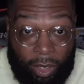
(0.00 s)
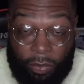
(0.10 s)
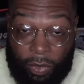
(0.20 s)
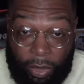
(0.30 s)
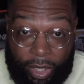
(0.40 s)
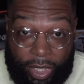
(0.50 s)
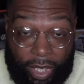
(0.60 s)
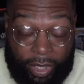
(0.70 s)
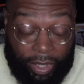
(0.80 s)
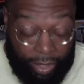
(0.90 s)
I was very
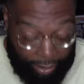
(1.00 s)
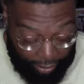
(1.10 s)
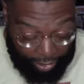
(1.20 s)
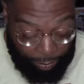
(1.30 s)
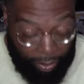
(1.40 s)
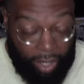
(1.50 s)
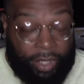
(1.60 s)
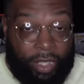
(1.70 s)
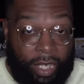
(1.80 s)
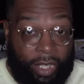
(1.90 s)
excited to get this
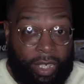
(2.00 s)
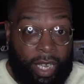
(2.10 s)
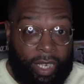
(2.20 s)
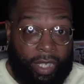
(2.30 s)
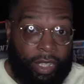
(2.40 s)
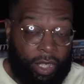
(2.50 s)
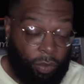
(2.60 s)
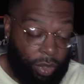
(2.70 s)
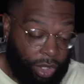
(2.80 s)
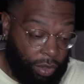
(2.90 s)
box because I did not get the
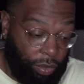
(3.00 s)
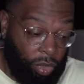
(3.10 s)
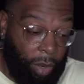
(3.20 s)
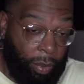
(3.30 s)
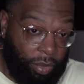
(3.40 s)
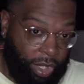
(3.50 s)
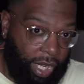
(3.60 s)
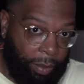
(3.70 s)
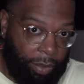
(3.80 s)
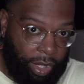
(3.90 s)
original drop. I was
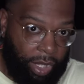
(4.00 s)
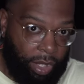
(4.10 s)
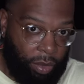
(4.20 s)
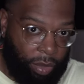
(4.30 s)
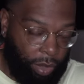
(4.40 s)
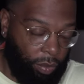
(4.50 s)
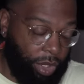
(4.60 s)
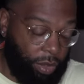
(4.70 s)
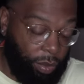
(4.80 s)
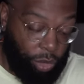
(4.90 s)
not able to get it on the
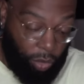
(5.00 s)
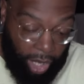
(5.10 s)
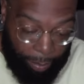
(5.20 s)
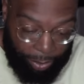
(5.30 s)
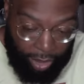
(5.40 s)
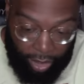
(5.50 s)
original drop.